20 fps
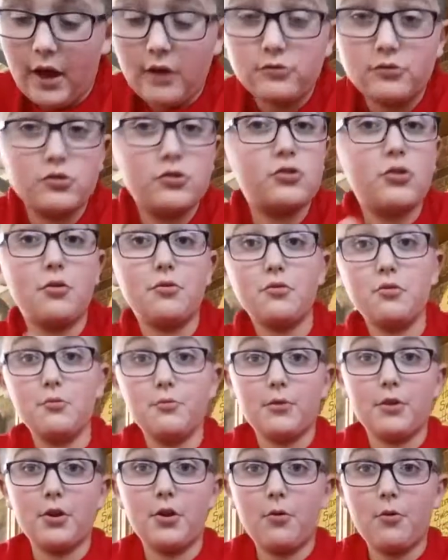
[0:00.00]
I'll just go through
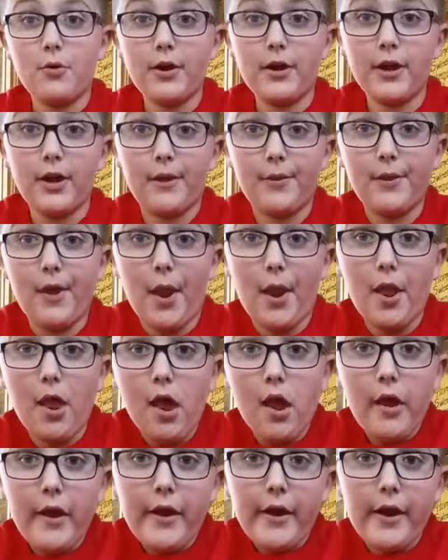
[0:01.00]
them really quick and then
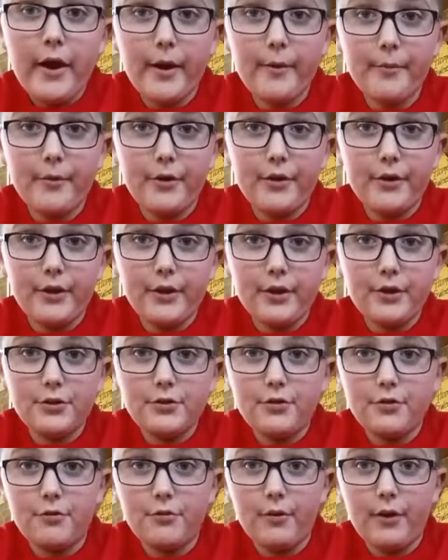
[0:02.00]
I'm going to
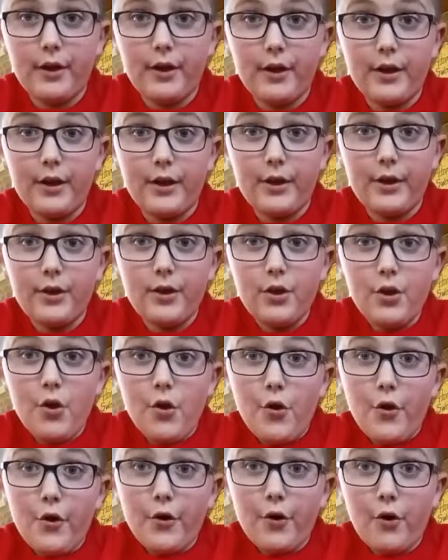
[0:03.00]
get to a
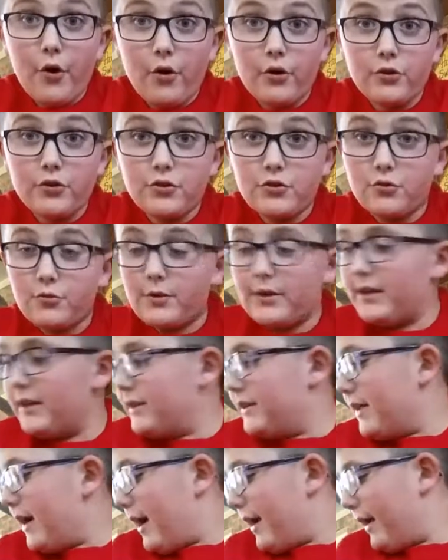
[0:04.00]
Cars
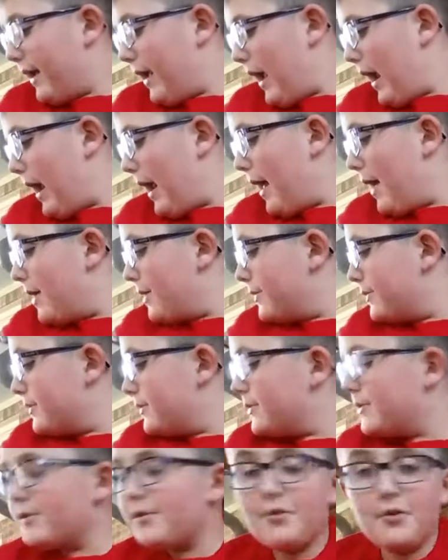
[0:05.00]
3
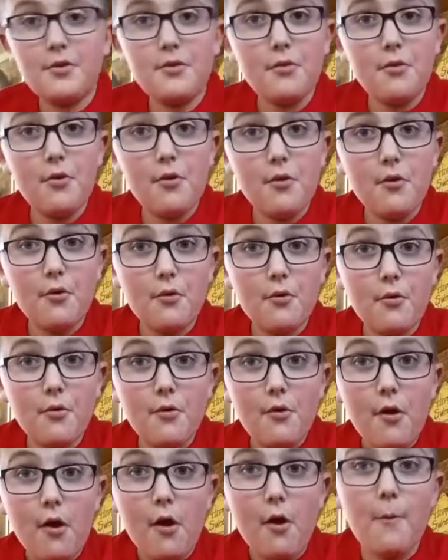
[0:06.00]
diecast
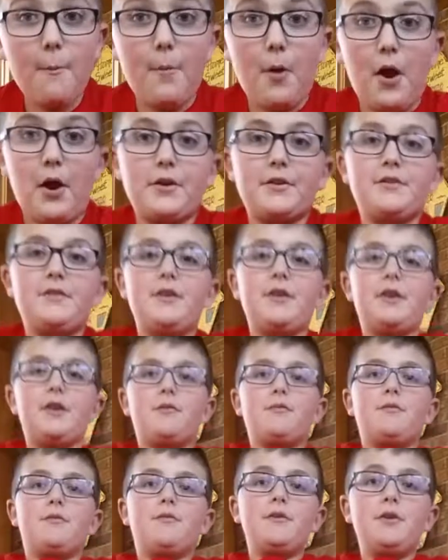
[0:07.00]
unboxing
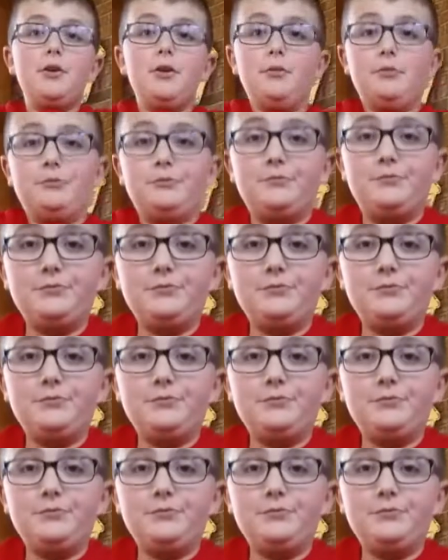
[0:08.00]
and review.